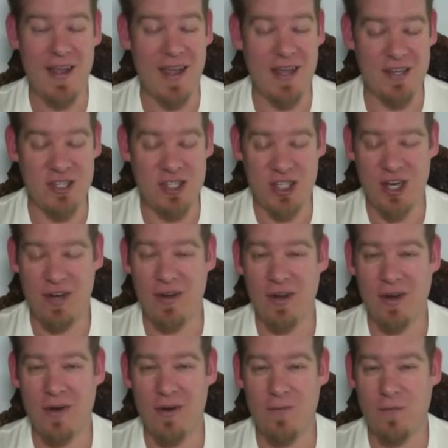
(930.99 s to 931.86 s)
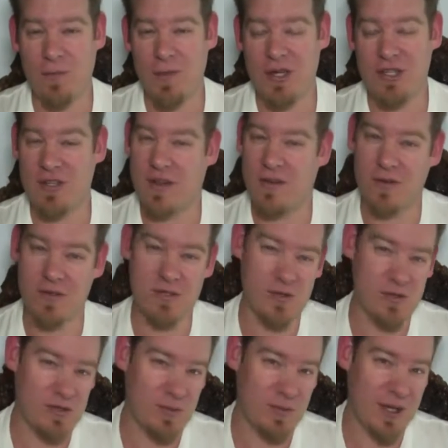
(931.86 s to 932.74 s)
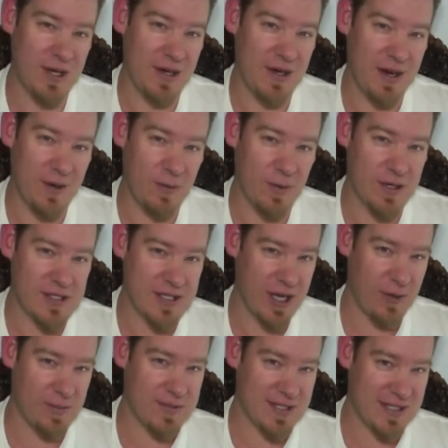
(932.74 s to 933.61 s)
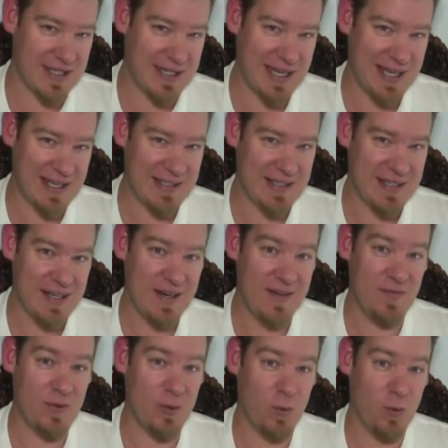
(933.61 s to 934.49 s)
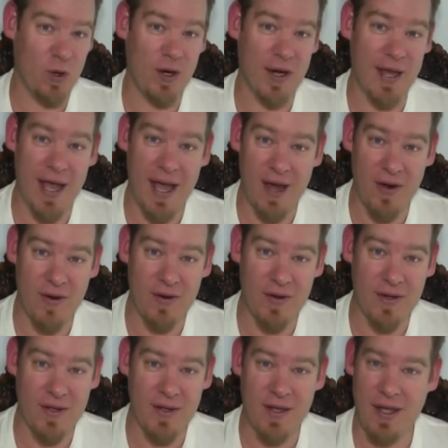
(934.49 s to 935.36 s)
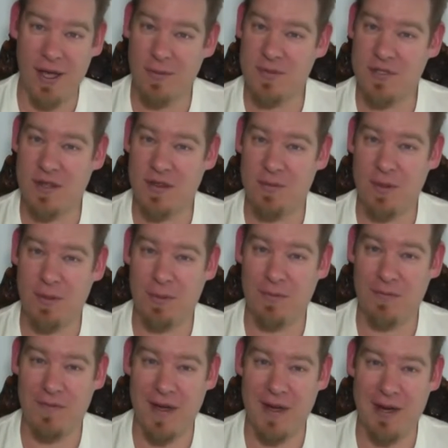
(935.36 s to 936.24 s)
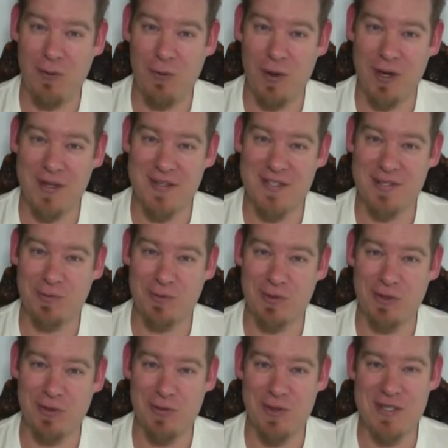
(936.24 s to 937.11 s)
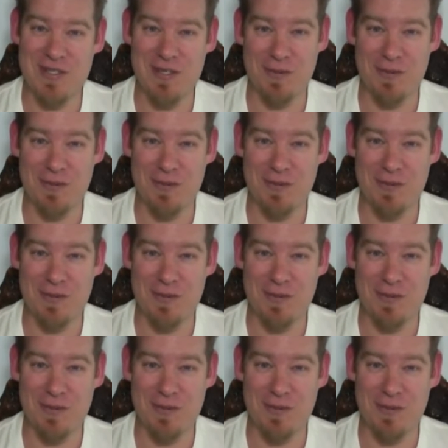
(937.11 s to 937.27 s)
And sharing our information on those social media networks helps to get the word out, helps other people to find out what it is that we're doing.